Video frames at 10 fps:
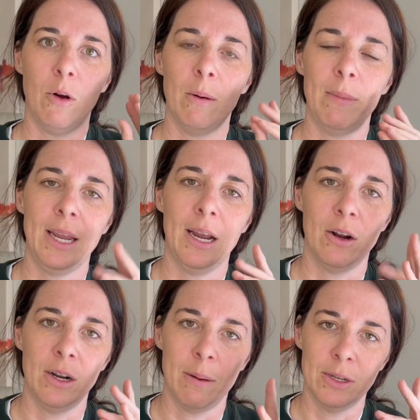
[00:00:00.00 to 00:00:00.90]
or making our
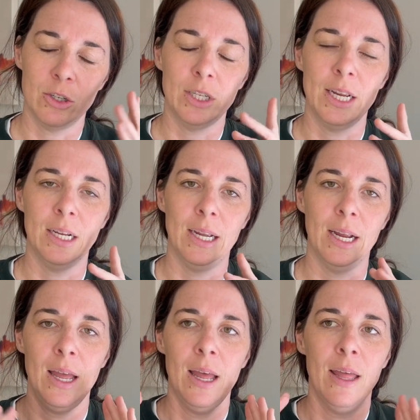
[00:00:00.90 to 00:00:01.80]
numbness or tingling
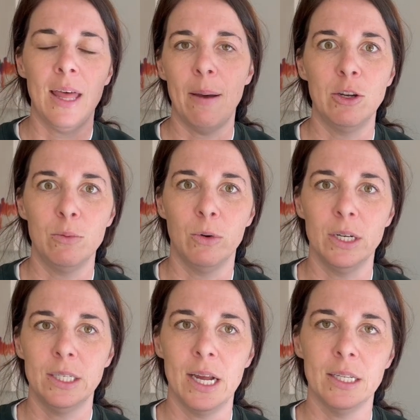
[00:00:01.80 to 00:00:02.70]
that much more
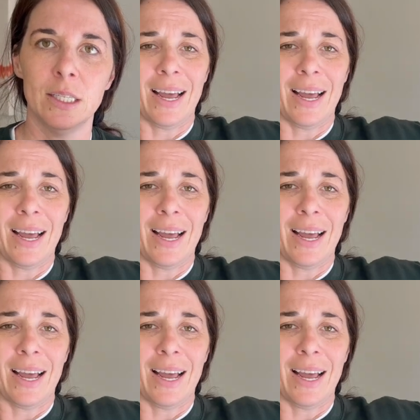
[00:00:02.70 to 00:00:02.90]
intense.